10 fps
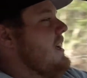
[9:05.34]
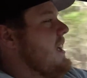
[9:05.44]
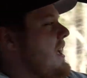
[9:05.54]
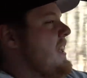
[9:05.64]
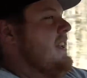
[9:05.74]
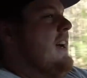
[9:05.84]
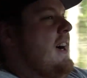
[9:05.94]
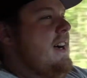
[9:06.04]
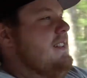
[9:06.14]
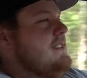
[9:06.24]
And
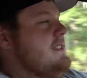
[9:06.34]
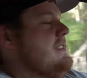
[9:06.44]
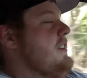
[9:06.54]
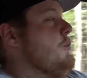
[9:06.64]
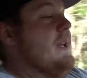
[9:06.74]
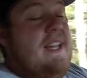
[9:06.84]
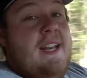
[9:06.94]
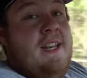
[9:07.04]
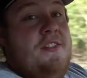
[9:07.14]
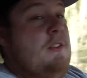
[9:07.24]
if we did
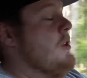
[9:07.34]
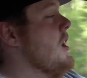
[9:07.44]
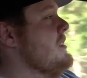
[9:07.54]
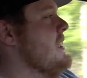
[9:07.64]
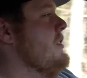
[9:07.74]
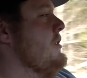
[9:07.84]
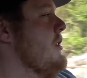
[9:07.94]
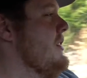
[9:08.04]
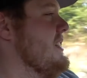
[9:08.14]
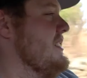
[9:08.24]
anything wrong that you
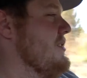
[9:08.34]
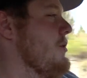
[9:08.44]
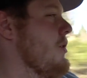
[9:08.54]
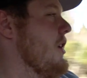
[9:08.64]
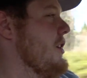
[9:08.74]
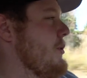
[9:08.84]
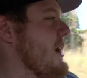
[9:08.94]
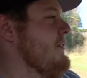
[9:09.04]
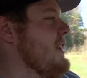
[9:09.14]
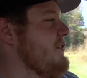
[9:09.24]
noticed, or you
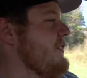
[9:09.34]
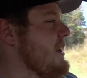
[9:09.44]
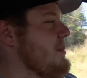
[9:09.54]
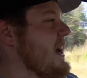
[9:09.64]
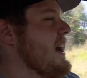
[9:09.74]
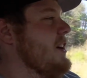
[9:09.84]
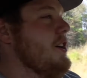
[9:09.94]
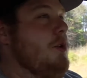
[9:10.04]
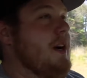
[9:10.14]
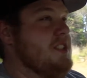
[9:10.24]
have any feedback or
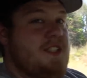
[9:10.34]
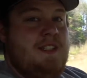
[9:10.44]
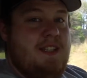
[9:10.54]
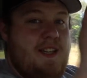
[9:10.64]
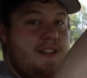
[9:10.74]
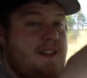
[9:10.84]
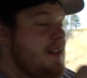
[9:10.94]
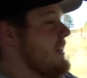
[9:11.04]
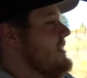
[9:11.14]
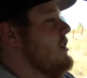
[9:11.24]
questions,
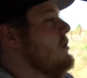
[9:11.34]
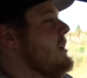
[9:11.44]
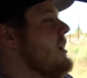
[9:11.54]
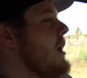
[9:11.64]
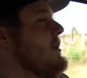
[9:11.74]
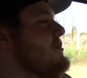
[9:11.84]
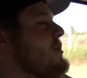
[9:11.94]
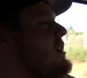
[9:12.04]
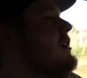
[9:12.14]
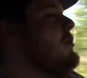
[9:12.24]
let us know in the comments
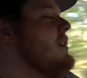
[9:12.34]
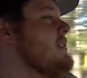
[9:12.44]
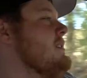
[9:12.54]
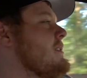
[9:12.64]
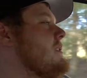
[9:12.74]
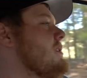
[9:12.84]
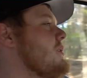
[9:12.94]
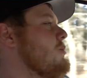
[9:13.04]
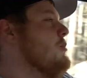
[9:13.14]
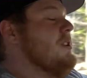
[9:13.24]
below, and
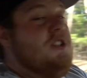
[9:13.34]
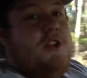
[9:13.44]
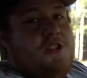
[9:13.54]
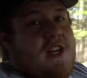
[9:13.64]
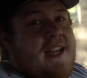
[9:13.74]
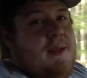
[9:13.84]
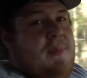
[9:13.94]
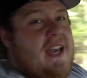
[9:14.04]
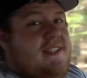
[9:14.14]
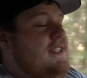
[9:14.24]
we'll be sure to try and get
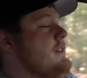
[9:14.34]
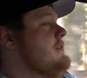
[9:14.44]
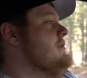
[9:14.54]
back to you.